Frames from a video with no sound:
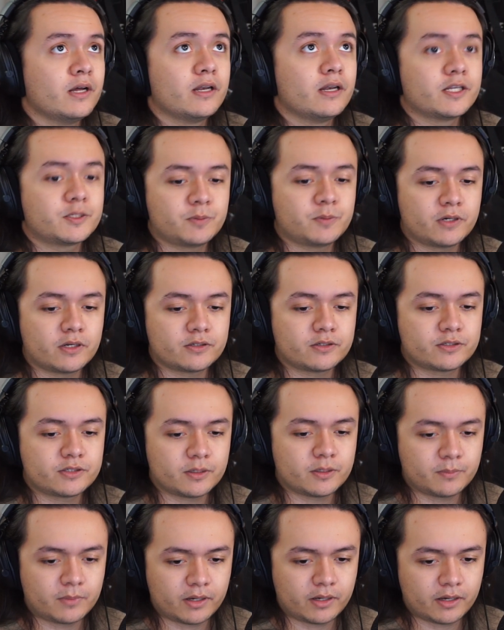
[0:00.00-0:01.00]
Let's put on
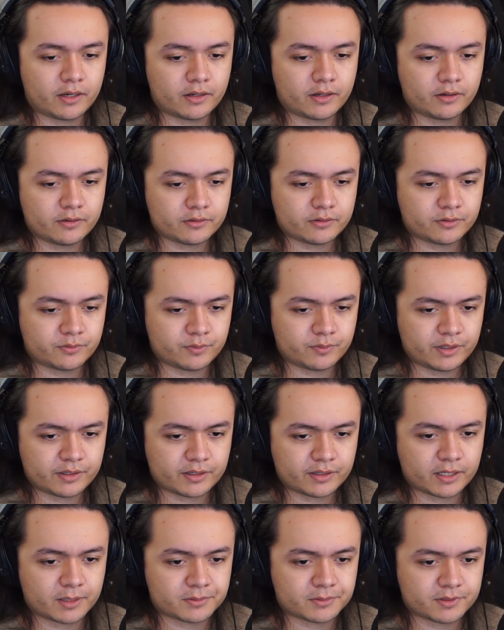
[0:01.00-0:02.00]
some uh, not Korean
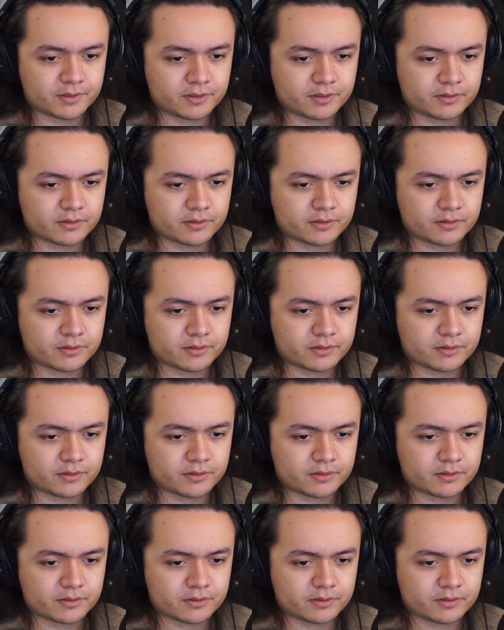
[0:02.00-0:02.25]
captions.